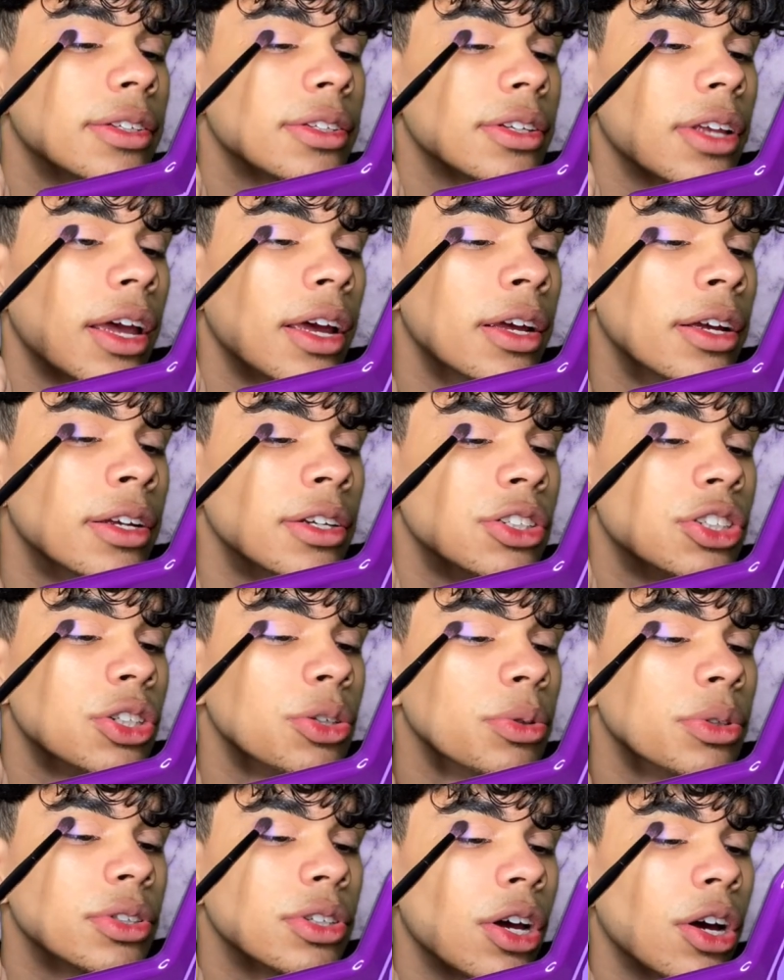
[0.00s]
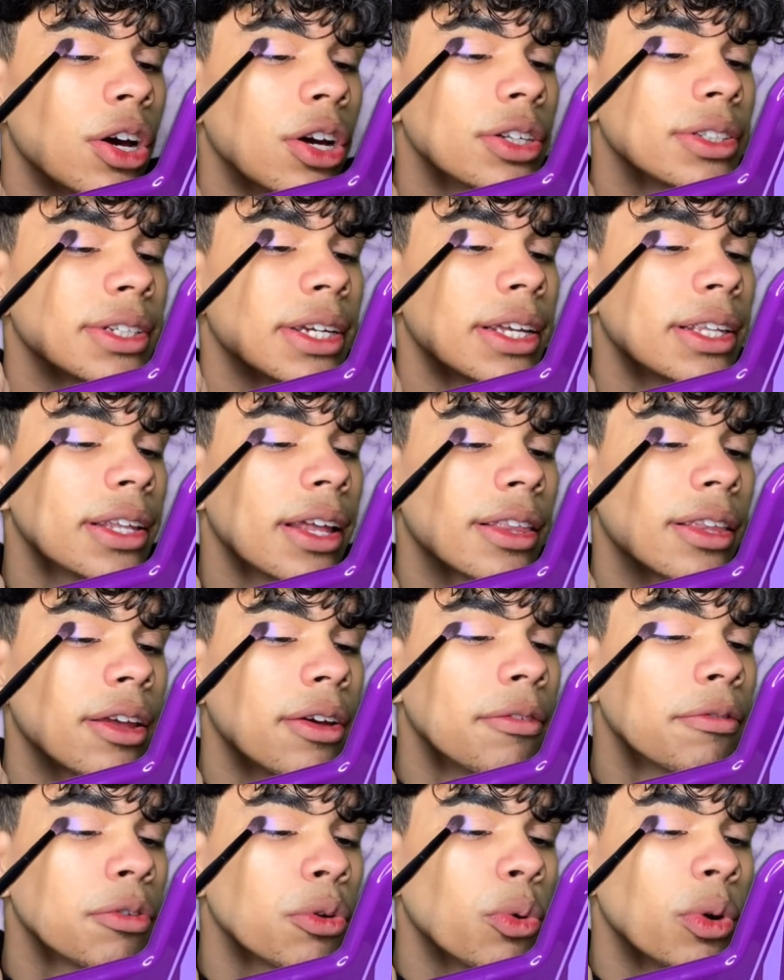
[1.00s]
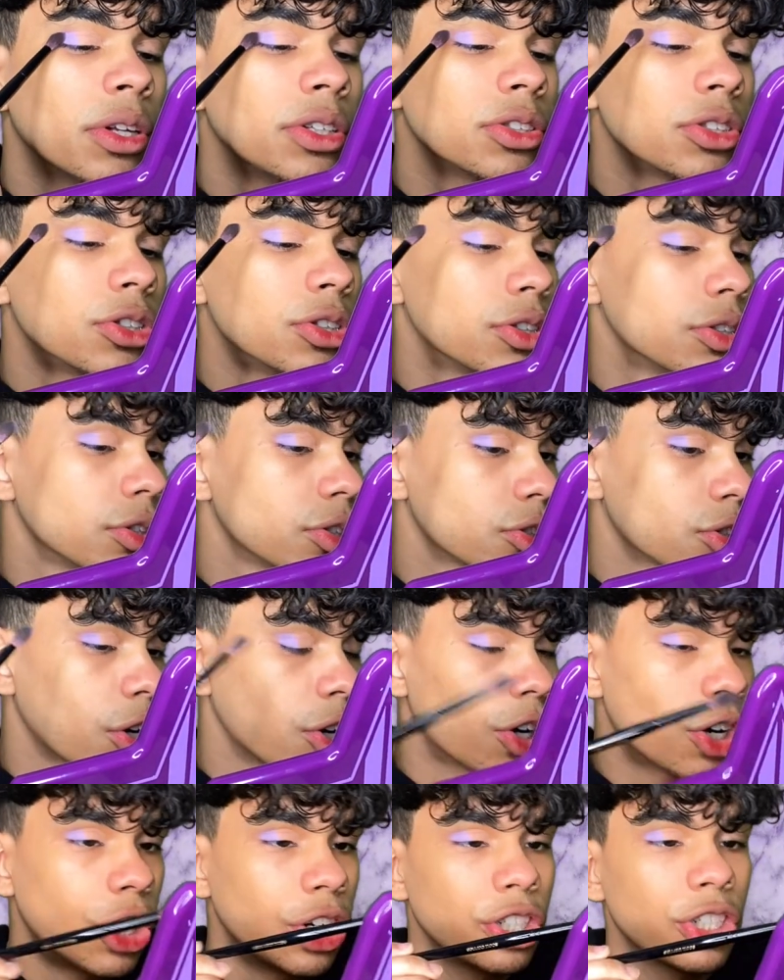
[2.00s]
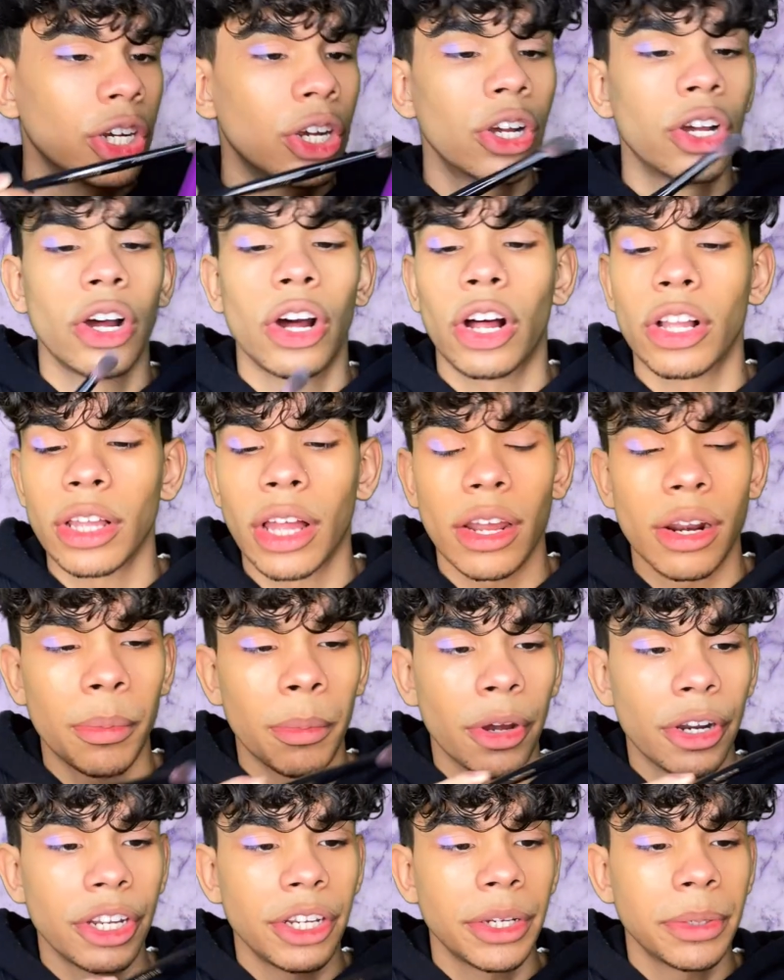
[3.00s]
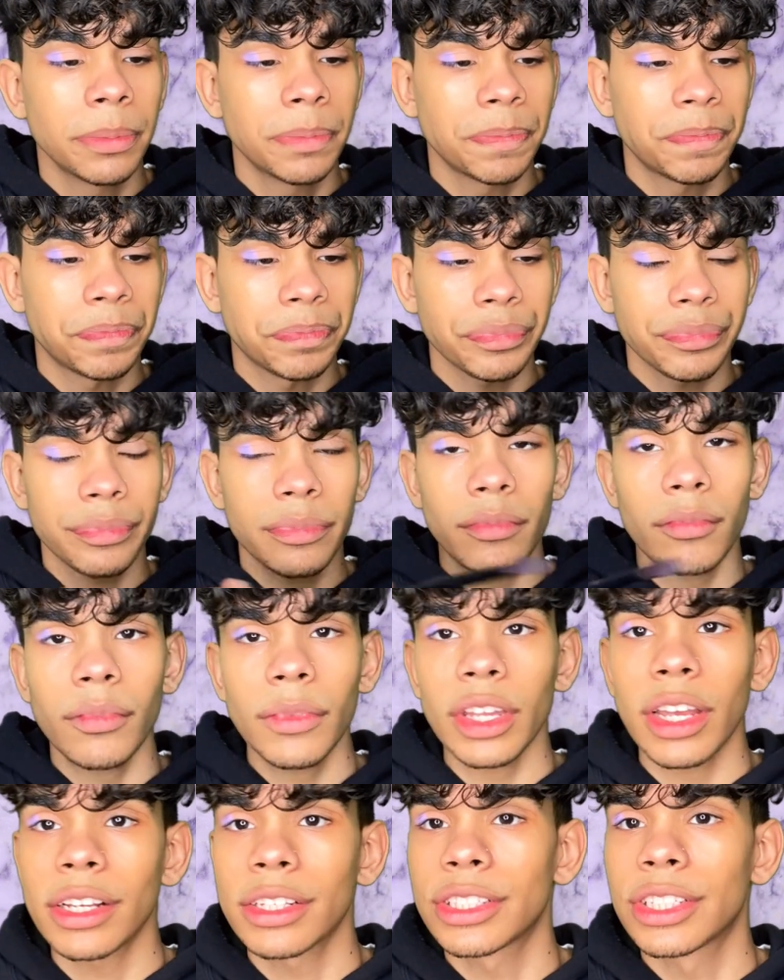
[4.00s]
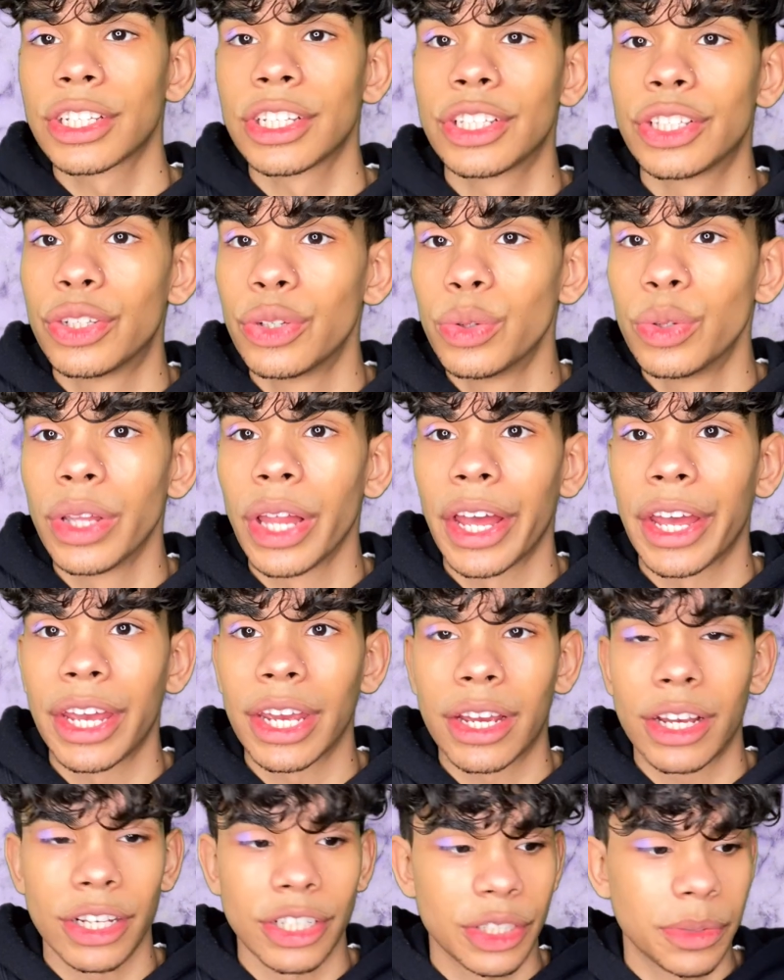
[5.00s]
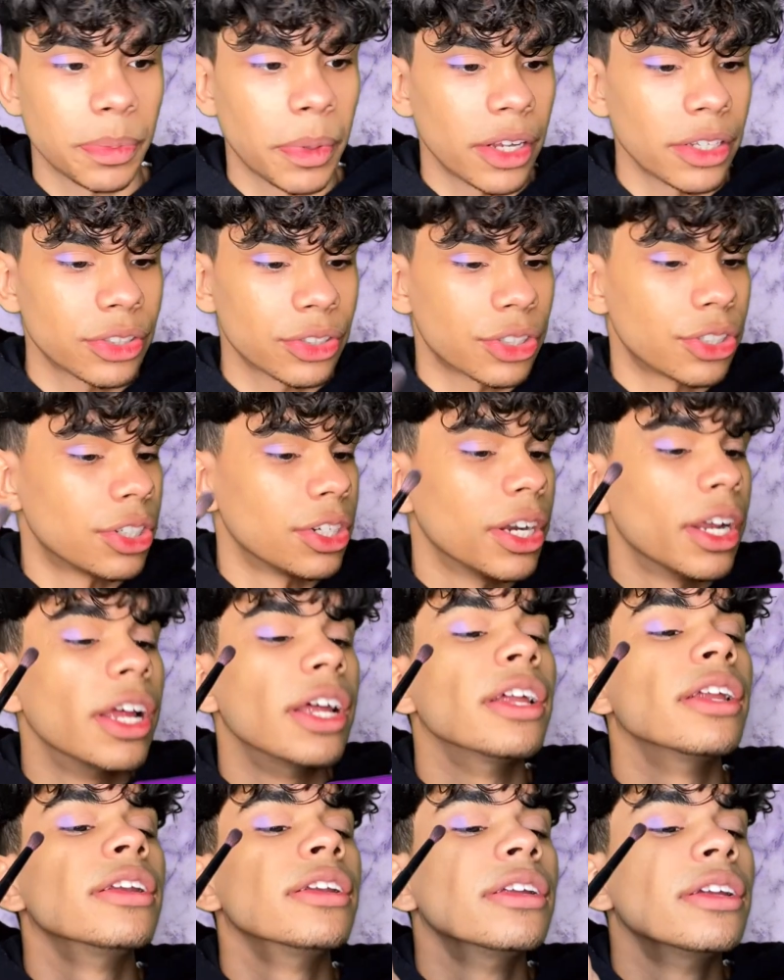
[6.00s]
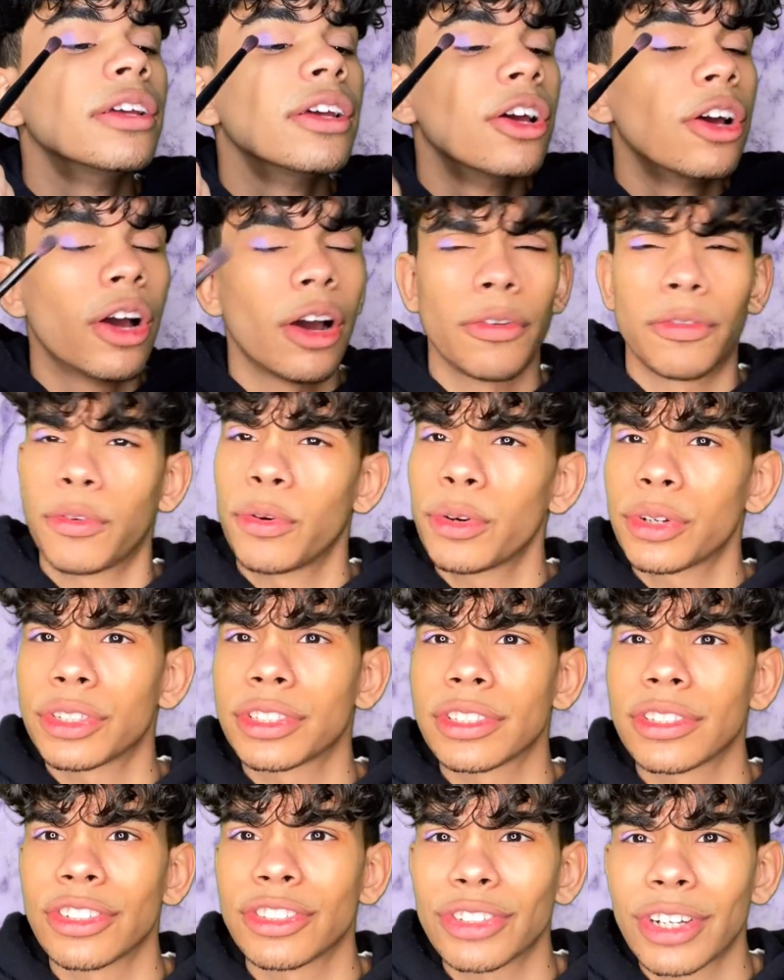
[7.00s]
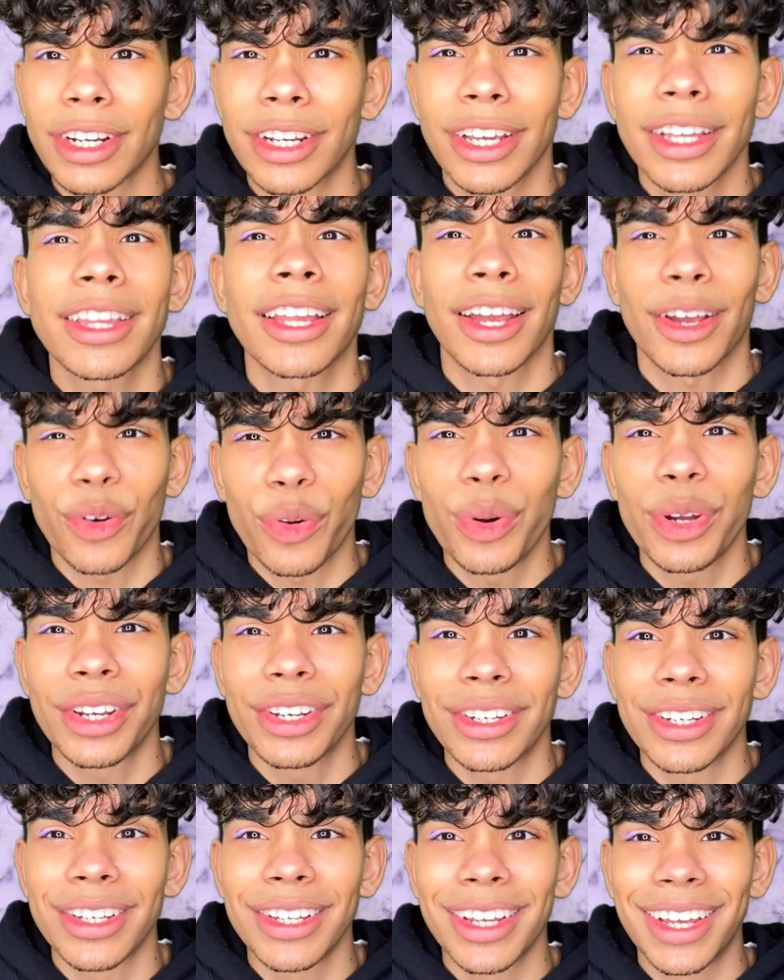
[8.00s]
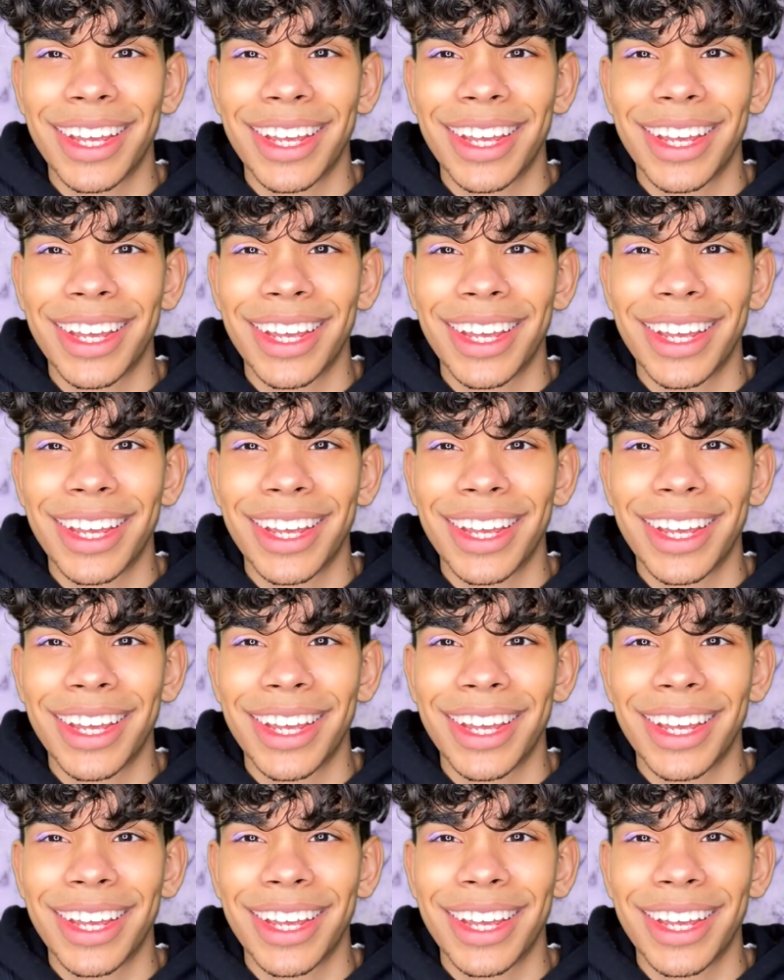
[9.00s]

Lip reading: And she was saying that the influencers charge a lot of money to do like a sponsor, and of course they're trying to get that coin.